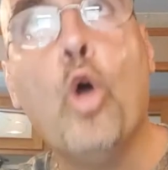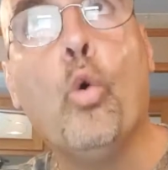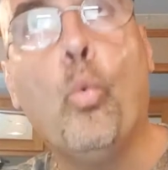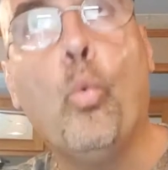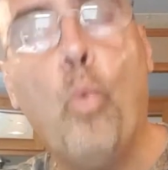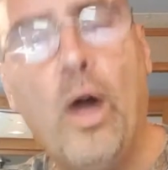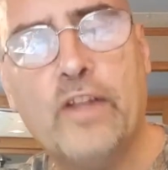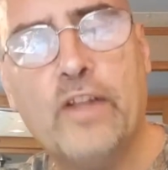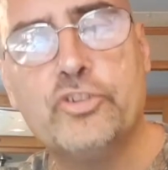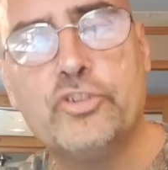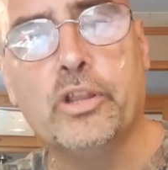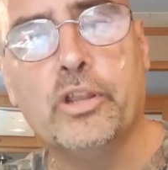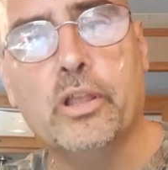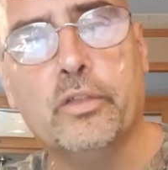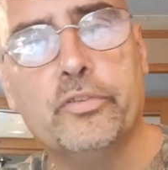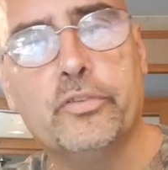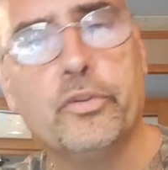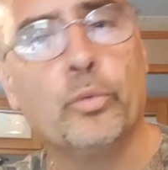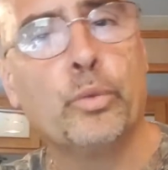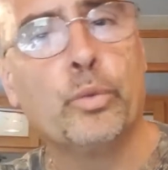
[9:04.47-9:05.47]
watching
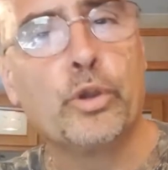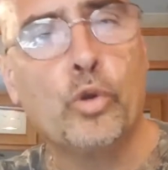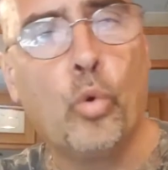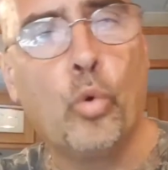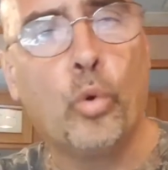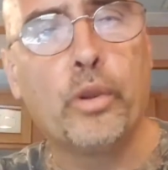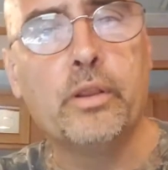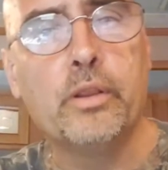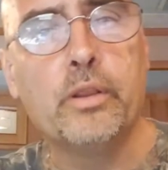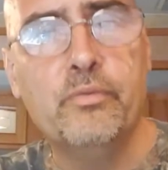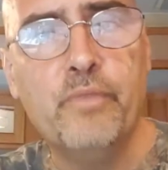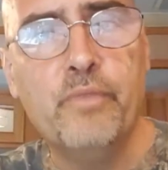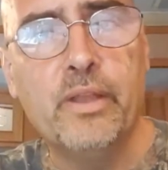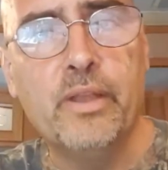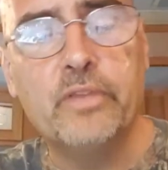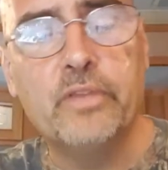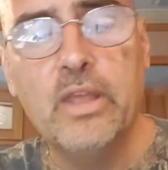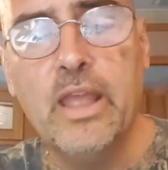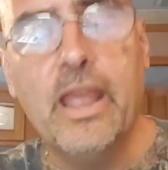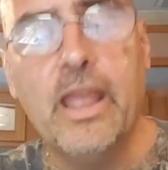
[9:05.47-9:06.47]
us and recording
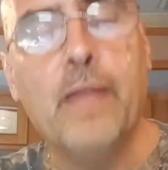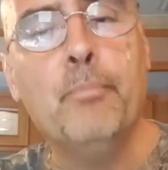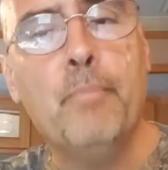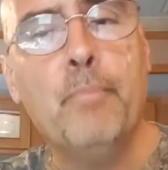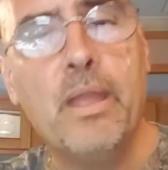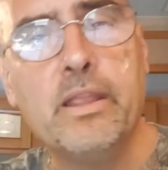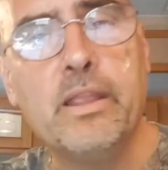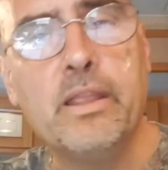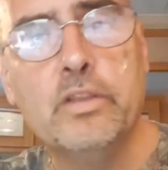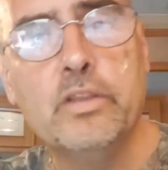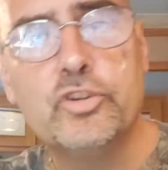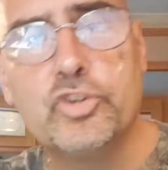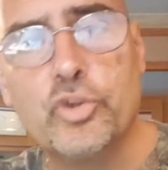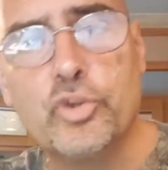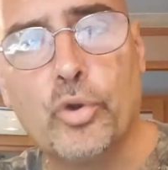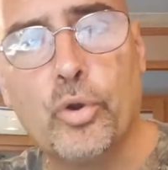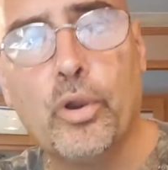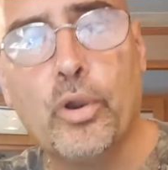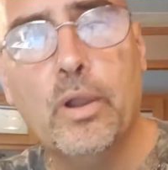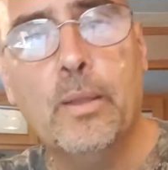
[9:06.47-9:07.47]
events and making
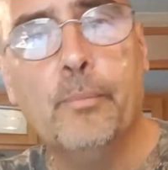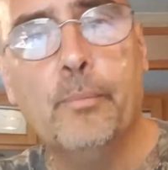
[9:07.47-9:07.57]
sure